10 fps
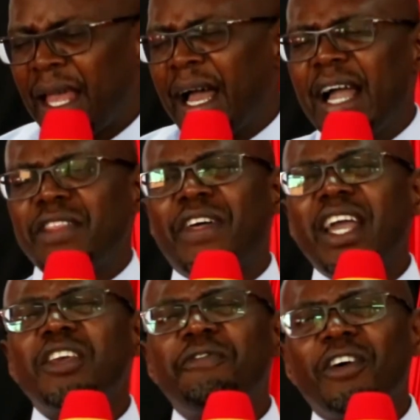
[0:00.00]
I
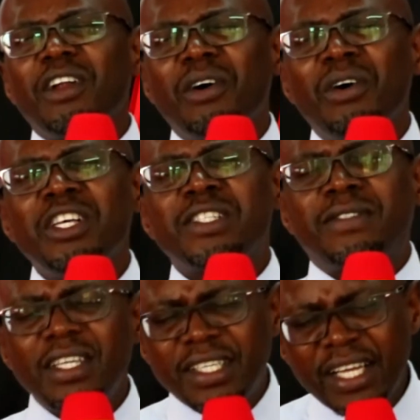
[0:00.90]
thank you for
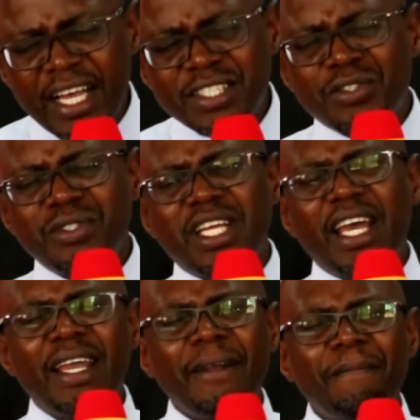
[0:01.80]
teaching us today.